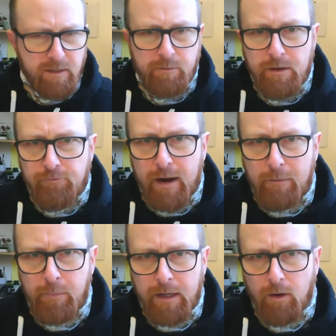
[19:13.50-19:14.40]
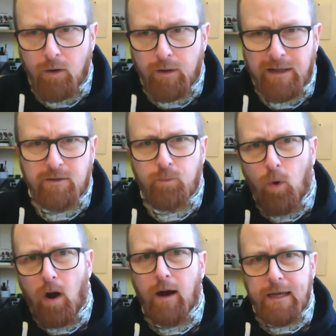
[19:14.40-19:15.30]
me rambling on. That's
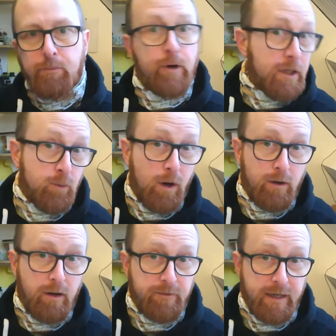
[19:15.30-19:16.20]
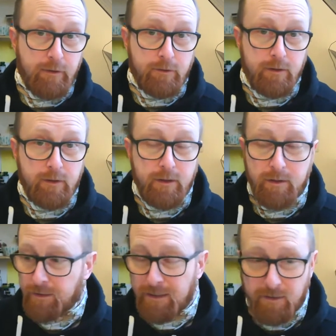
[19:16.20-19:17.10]
why British Wildlife Tales.
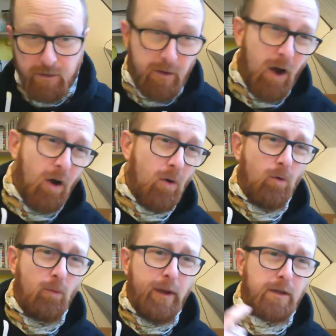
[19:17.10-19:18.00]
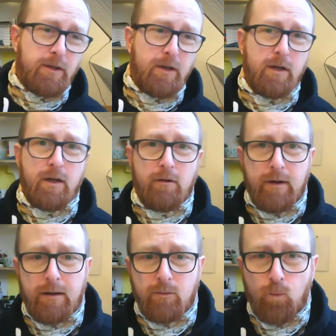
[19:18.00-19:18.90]
That's a whole big circle
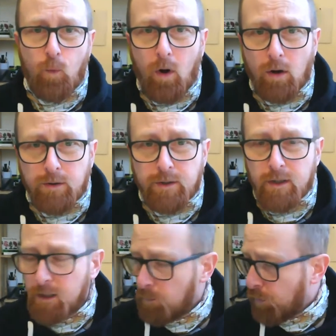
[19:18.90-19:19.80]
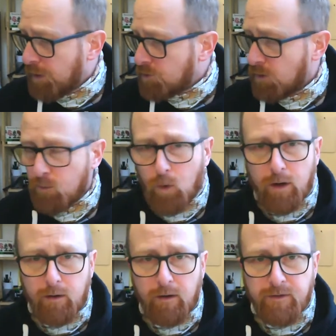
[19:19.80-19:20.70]
around what British
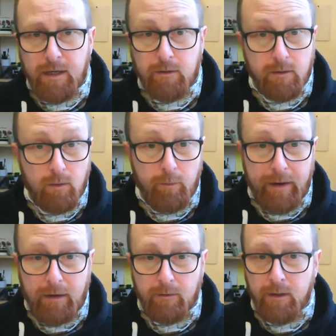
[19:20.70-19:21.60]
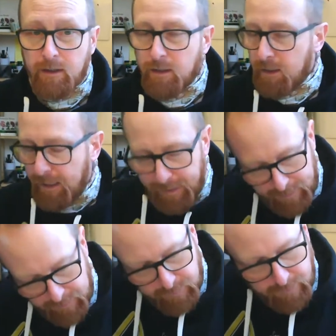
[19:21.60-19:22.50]
Wildlife Tales is all about,
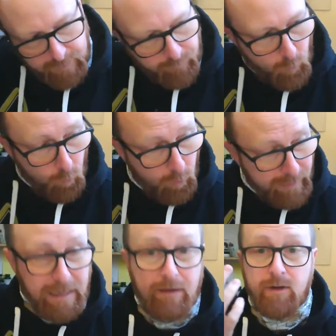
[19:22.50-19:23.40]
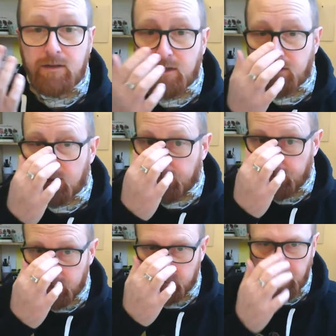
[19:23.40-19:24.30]
and why it even exists in the first